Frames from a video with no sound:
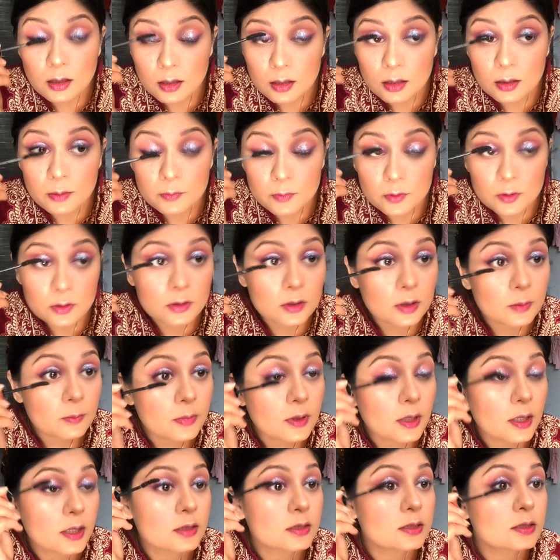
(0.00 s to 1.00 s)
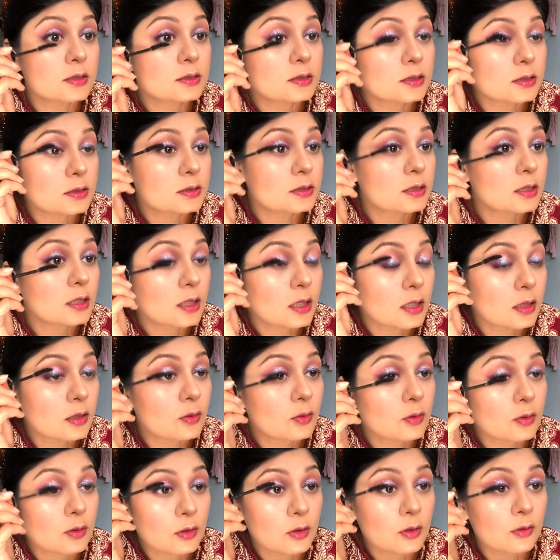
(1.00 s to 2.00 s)
and I'm gonna apply just a single
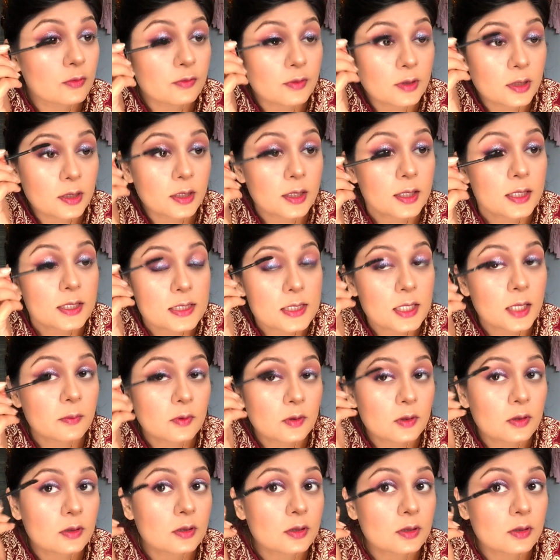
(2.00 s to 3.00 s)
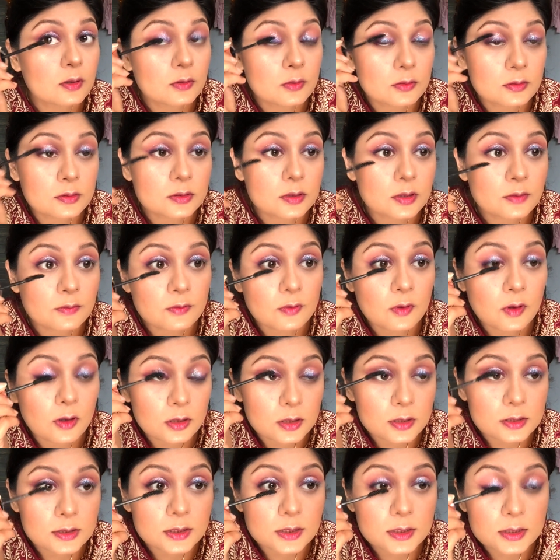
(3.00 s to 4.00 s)
coat of it as I'm gonna use the
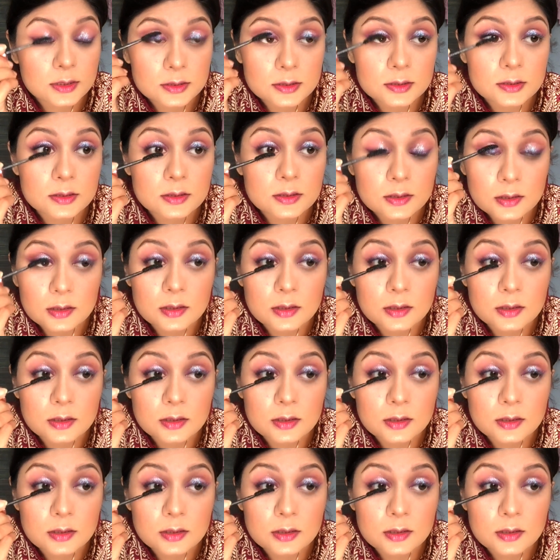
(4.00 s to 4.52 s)
falsies.